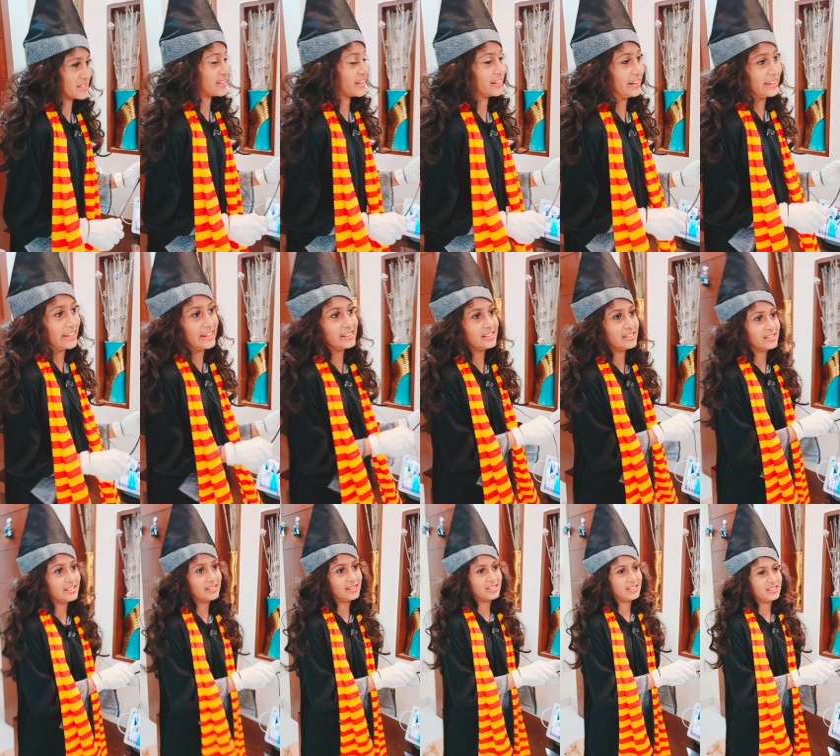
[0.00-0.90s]
me say it again.
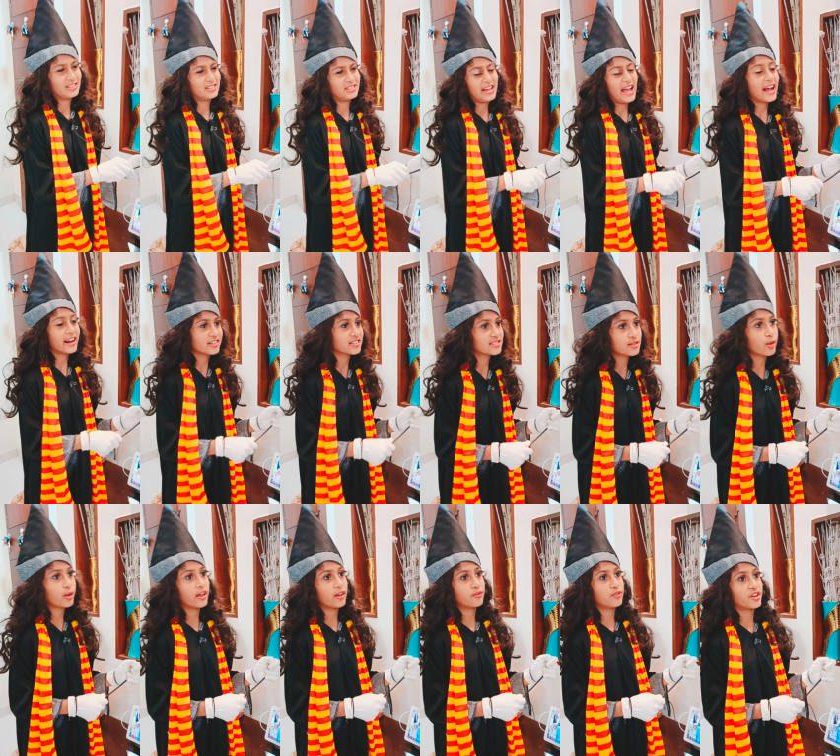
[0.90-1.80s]
Hagrid's
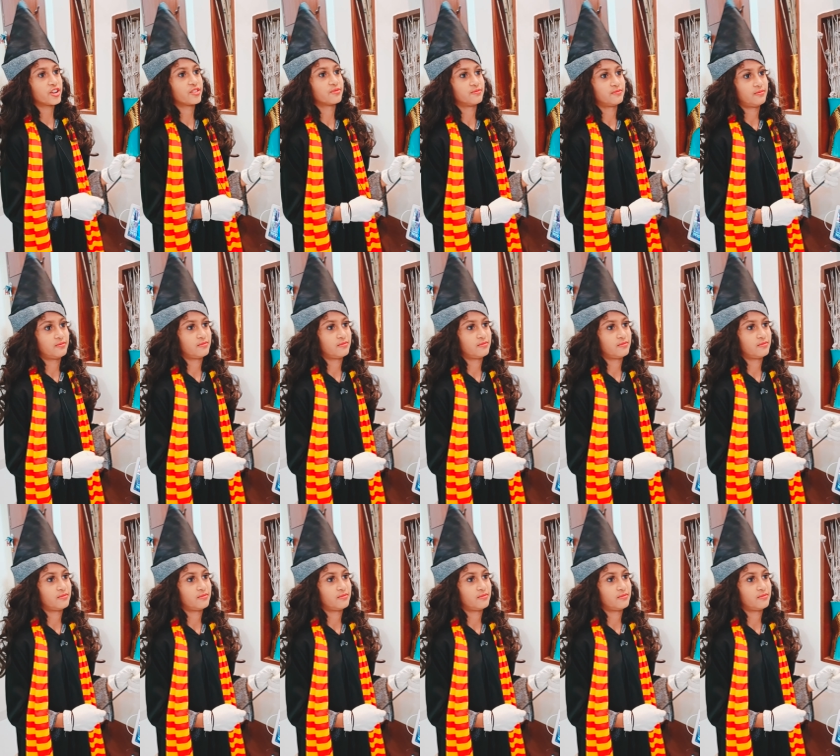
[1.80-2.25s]
looking for you.